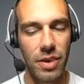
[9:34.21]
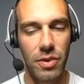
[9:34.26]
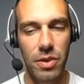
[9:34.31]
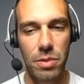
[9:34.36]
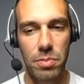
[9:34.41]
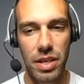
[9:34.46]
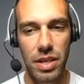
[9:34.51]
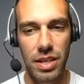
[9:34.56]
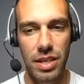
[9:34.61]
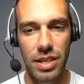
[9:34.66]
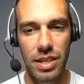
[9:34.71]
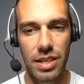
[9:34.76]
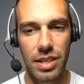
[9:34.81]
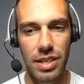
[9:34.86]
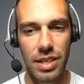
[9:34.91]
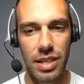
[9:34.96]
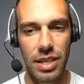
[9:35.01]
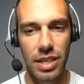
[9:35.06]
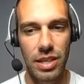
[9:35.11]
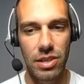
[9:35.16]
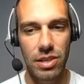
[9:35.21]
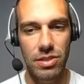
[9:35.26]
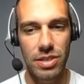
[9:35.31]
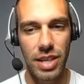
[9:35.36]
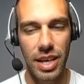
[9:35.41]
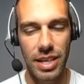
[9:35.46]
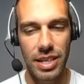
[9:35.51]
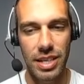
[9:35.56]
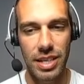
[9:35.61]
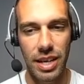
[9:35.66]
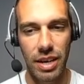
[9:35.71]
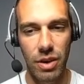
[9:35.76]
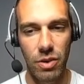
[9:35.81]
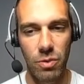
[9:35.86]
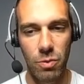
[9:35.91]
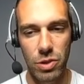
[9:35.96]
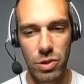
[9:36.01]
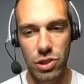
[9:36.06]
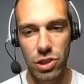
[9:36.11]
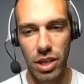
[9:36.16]
That would have been either taken it
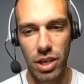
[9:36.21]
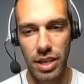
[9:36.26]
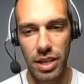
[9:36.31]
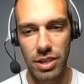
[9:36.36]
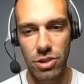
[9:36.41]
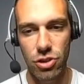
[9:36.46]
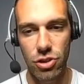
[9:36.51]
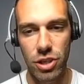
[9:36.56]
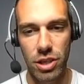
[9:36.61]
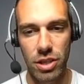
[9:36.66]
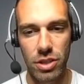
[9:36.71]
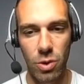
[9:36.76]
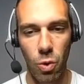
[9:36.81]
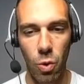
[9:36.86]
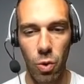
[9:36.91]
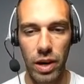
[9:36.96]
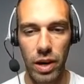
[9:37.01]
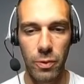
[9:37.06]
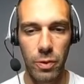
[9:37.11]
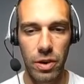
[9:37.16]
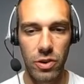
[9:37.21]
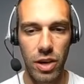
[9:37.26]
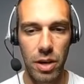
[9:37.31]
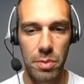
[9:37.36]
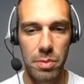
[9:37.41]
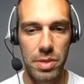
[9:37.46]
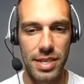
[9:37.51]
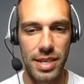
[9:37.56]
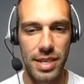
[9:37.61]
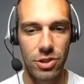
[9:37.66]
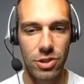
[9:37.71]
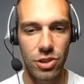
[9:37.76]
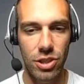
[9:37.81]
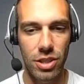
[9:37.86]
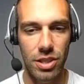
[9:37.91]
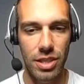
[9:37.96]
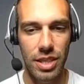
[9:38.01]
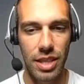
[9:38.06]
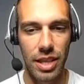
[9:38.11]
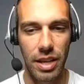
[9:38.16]
out, which they didn't shield, or I would have grabbed the
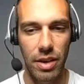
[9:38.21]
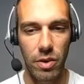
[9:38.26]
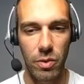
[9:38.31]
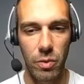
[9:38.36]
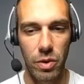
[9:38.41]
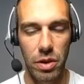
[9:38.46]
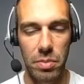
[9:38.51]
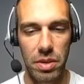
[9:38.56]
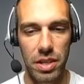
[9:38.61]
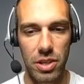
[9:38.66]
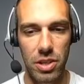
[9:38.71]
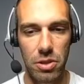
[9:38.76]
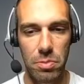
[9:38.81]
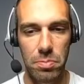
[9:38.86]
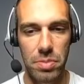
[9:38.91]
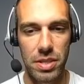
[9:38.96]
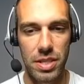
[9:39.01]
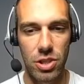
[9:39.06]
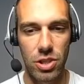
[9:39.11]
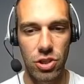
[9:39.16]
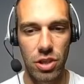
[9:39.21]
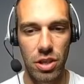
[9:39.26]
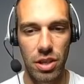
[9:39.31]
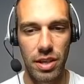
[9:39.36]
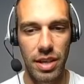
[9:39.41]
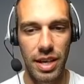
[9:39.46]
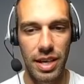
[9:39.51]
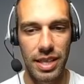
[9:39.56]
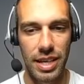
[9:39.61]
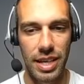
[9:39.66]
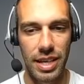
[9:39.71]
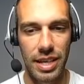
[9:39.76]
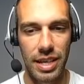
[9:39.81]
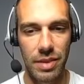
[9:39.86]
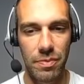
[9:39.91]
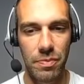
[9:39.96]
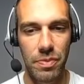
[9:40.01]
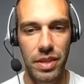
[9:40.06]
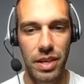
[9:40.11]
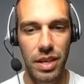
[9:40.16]
second shield, and then I would have been in good position in the
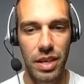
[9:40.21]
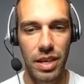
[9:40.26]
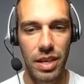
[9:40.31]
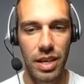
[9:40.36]
ending.